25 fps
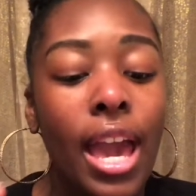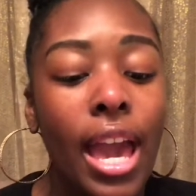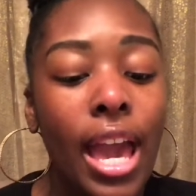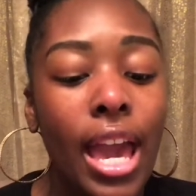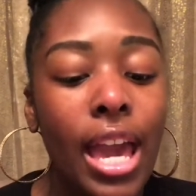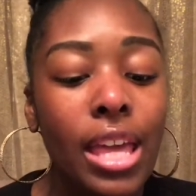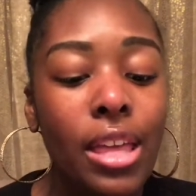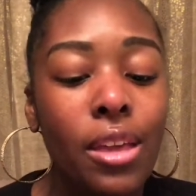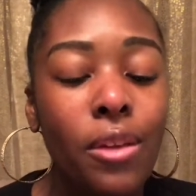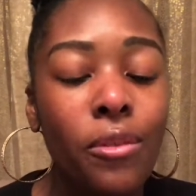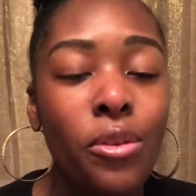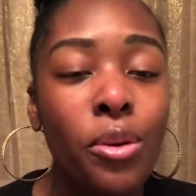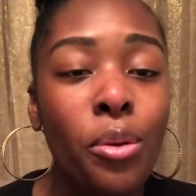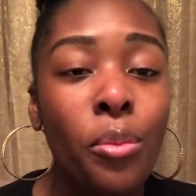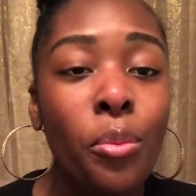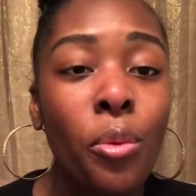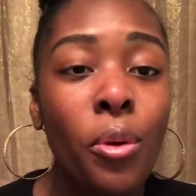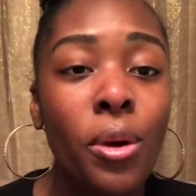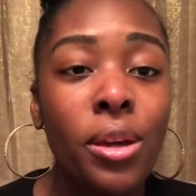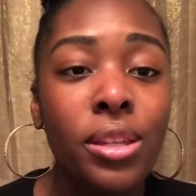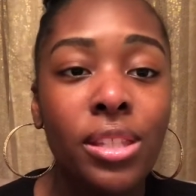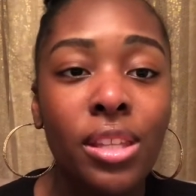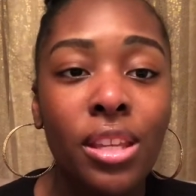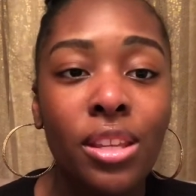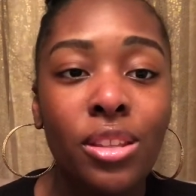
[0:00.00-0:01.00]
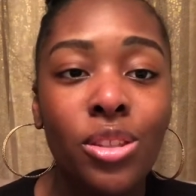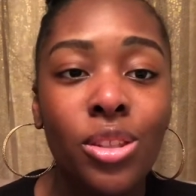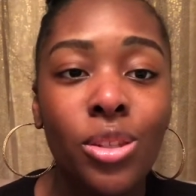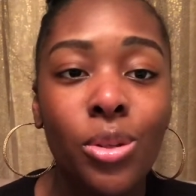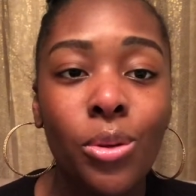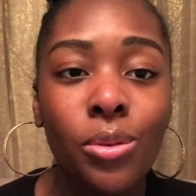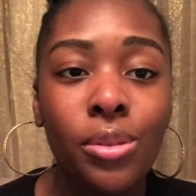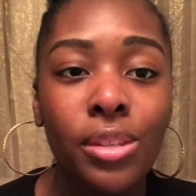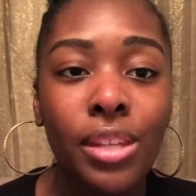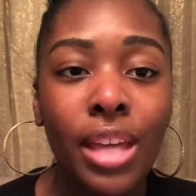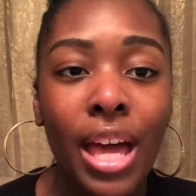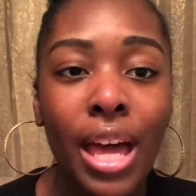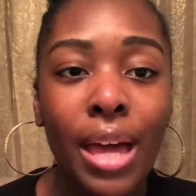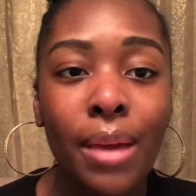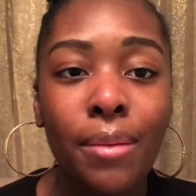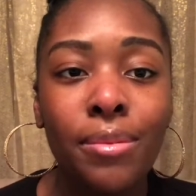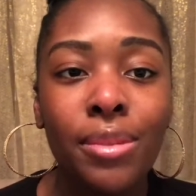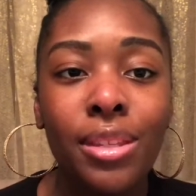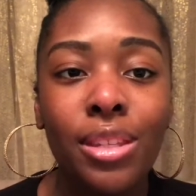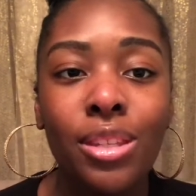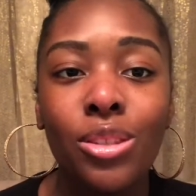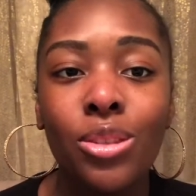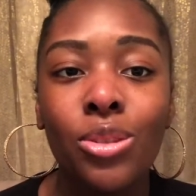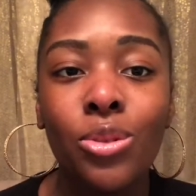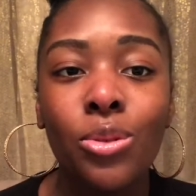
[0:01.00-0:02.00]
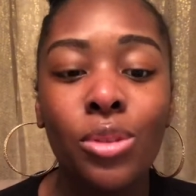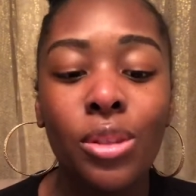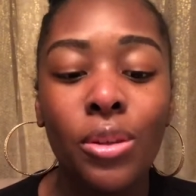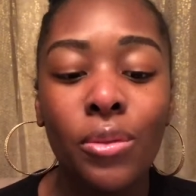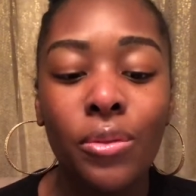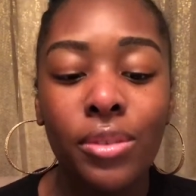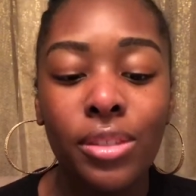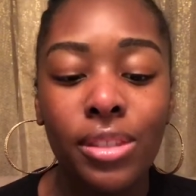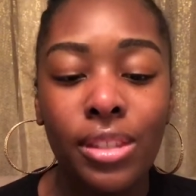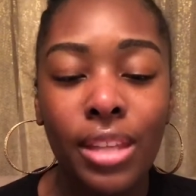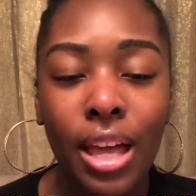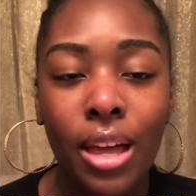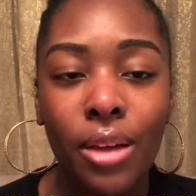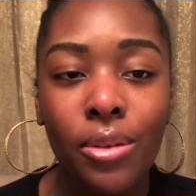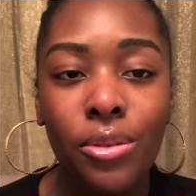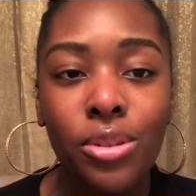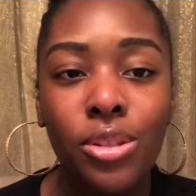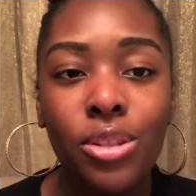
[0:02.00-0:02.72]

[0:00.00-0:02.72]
And if you press it 2 times, it's 2 different sounds.